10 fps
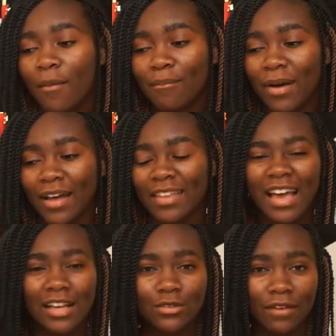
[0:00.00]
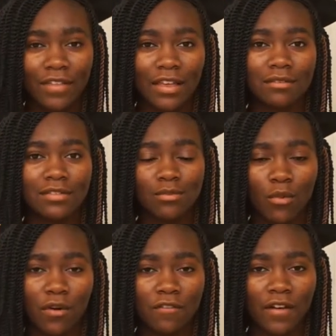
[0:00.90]
But yeah, so I feel like it was
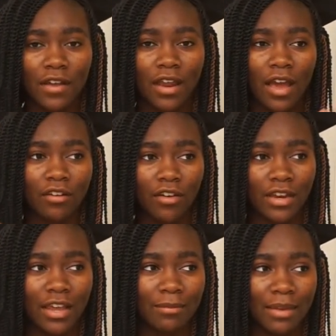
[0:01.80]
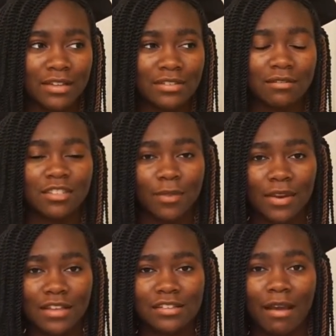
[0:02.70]
more fun at grade 8 because I was
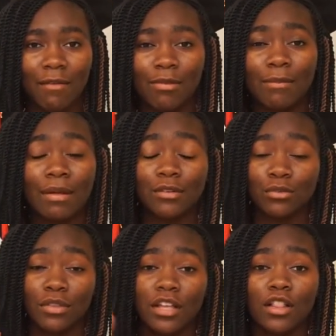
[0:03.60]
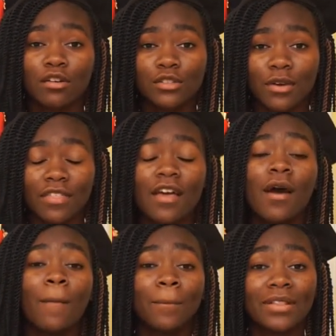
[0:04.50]
spending time with people I was really close with.
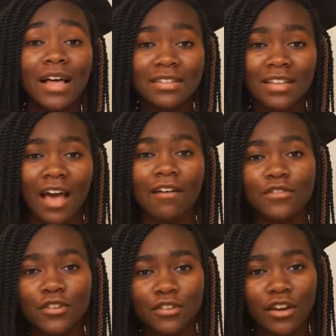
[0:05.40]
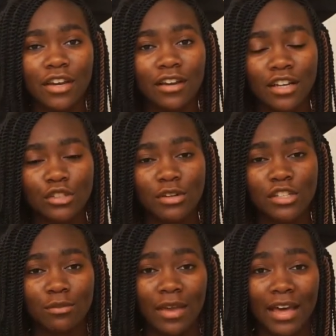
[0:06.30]
Plus, after grade 8
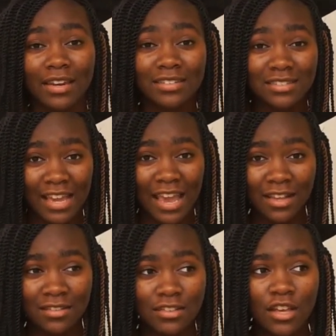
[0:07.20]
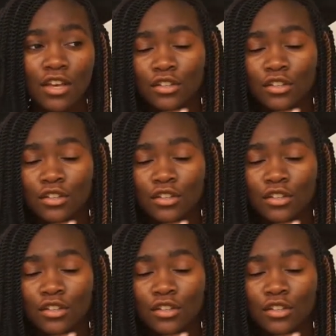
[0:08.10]
graduation, we had a dance.